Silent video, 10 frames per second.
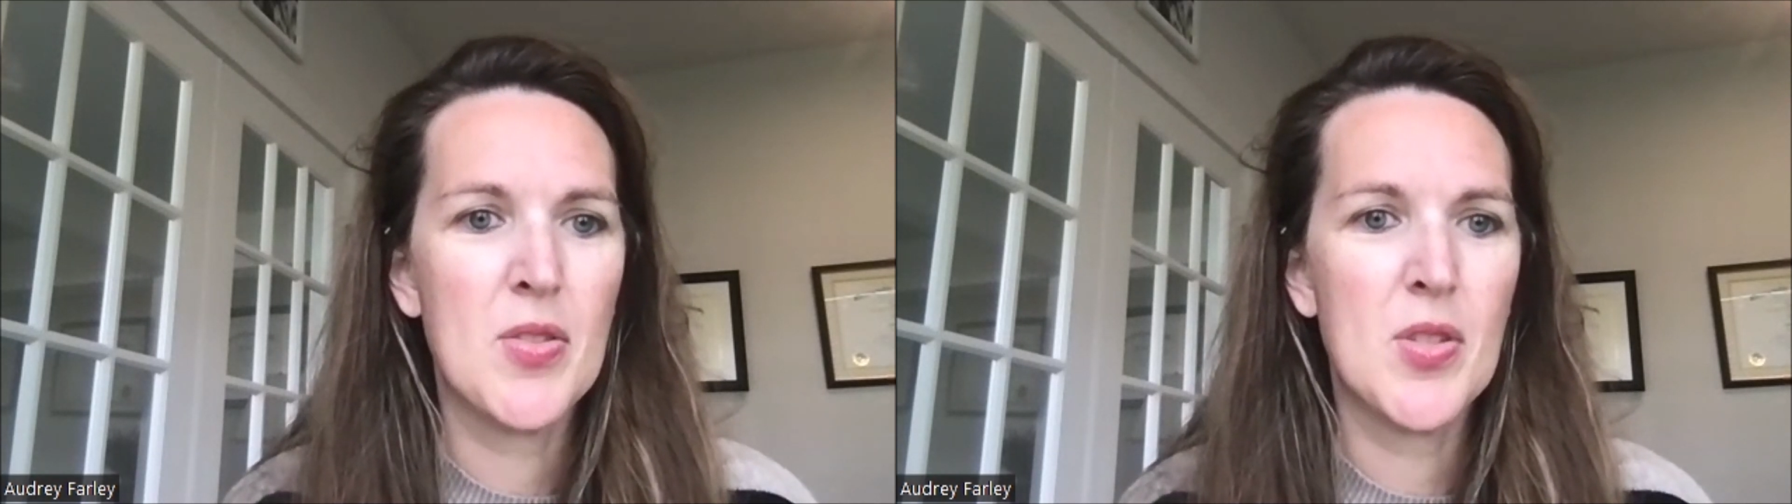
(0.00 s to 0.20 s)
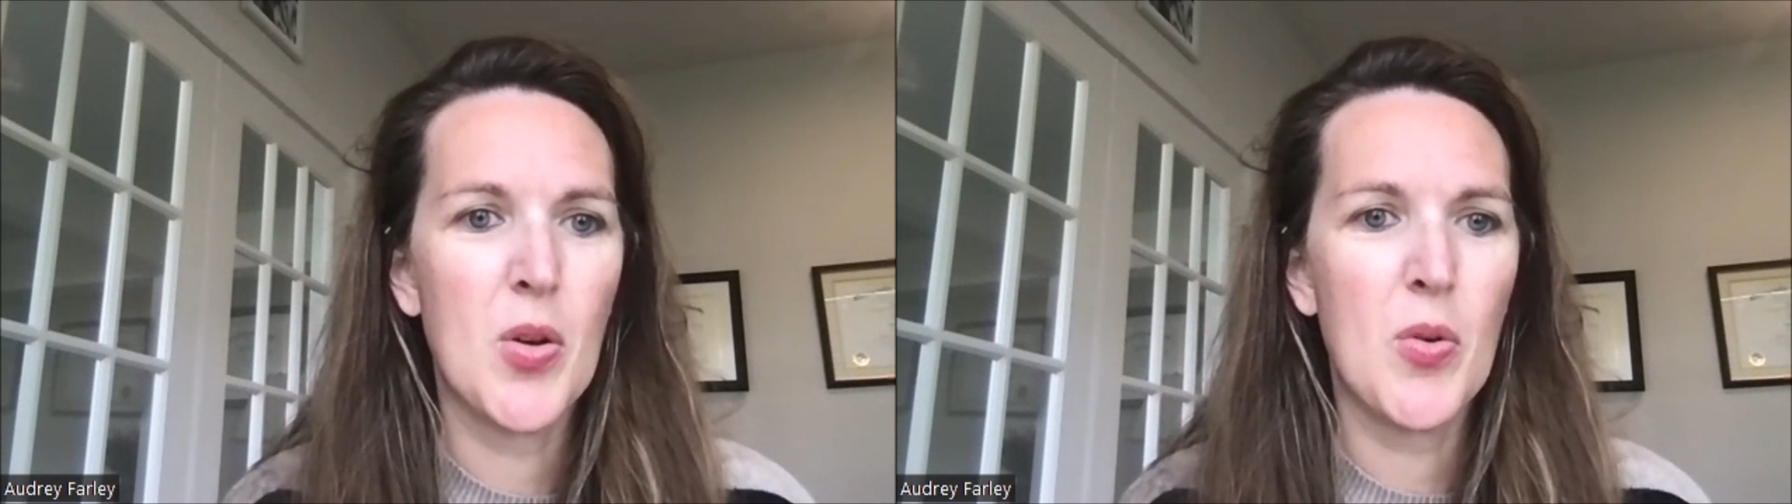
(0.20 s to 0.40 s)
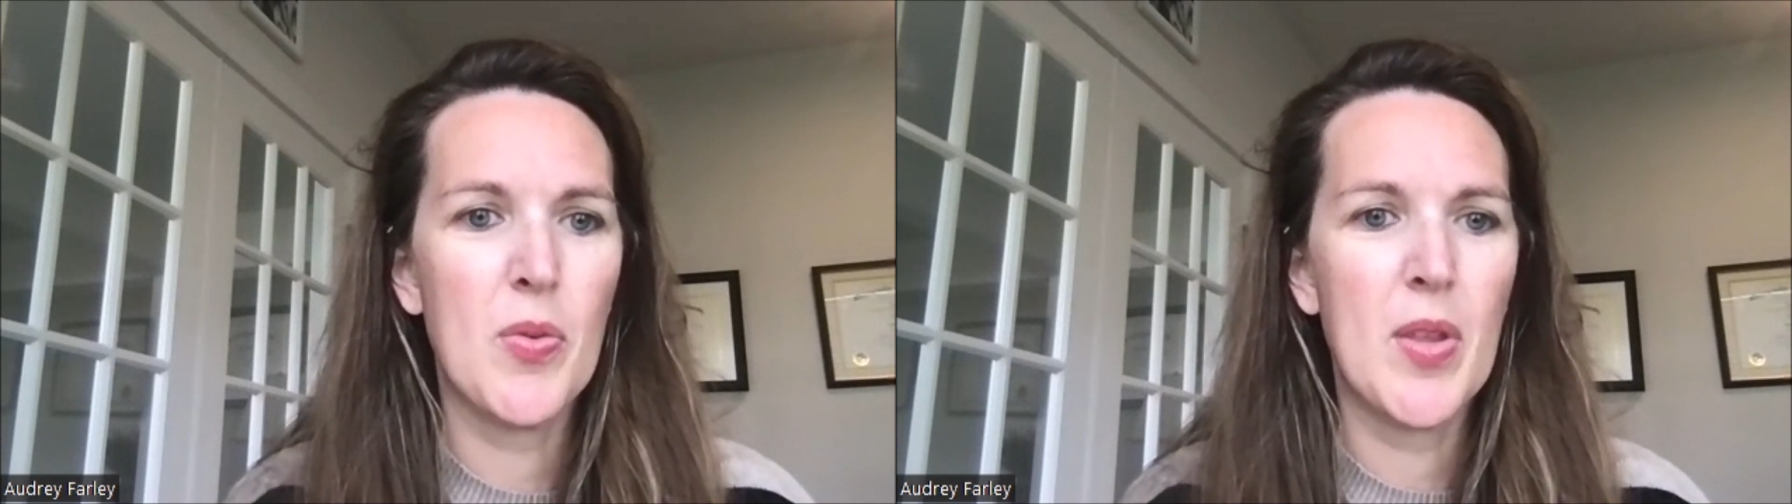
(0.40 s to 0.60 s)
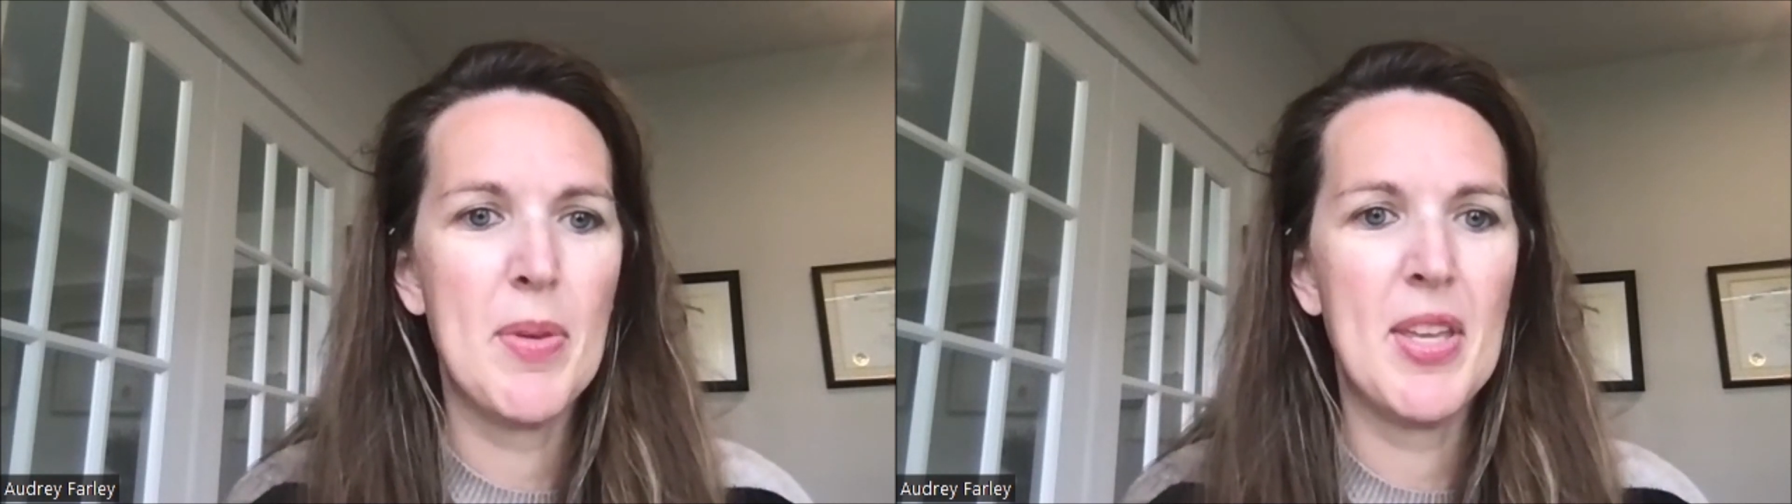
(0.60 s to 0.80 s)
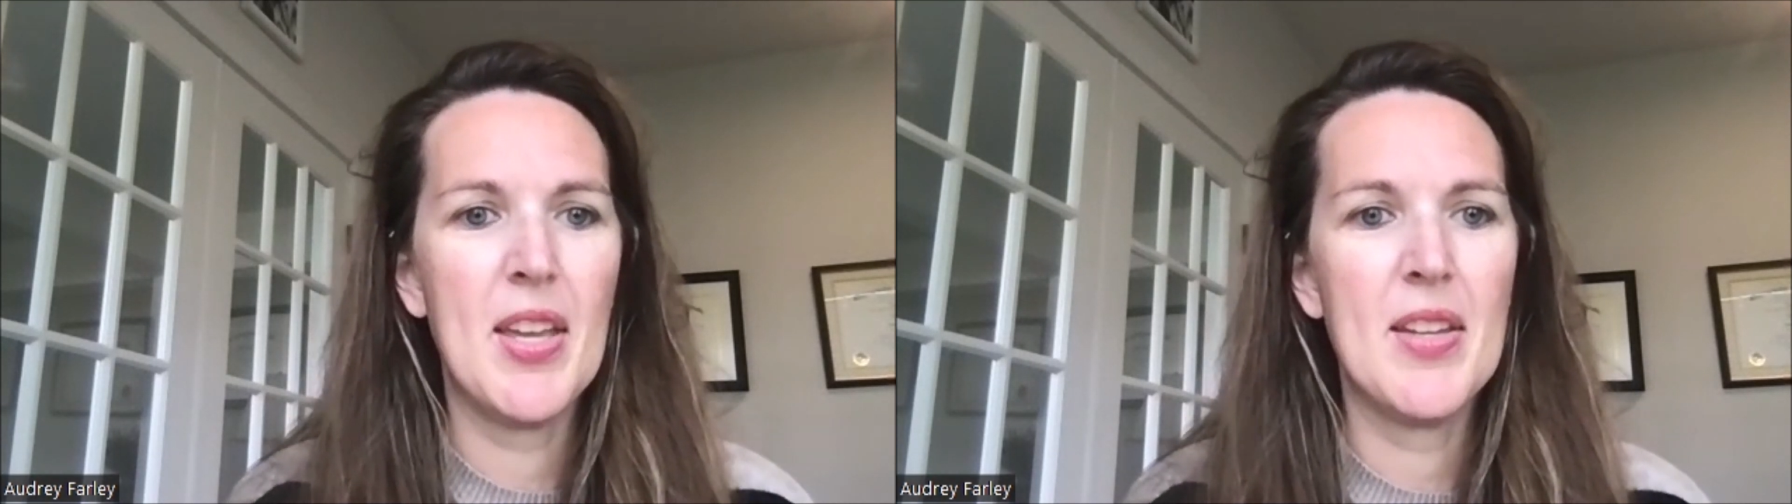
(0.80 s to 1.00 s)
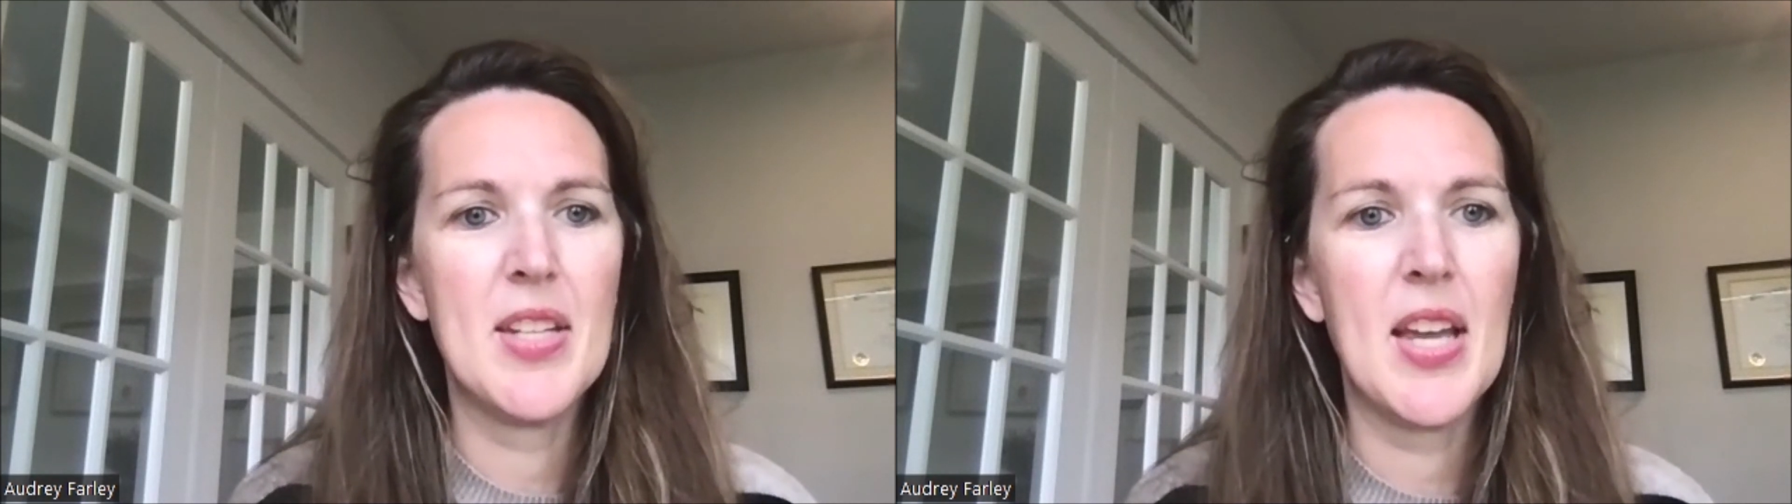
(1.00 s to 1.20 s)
So they began